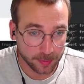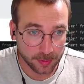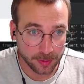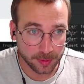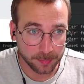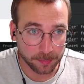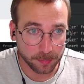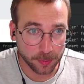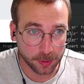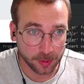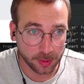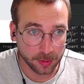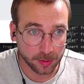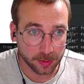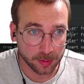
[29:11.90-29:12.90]

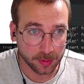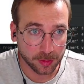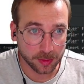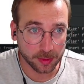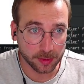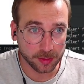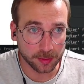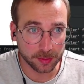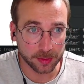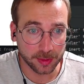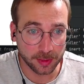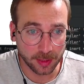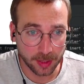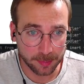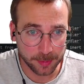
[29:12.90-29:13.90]
model
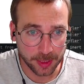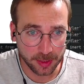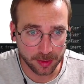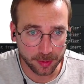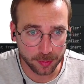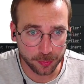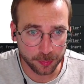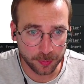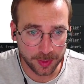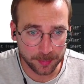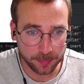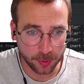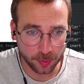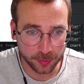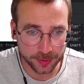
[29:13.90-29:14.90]
LLaMA
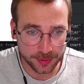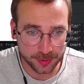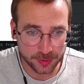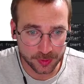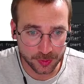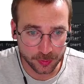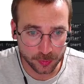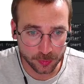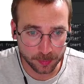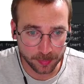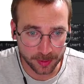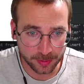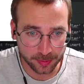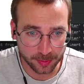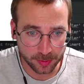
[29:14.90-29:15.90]
3.2,
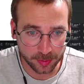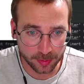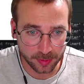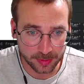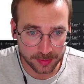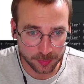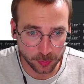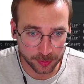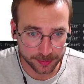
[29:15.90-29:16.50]
but this one.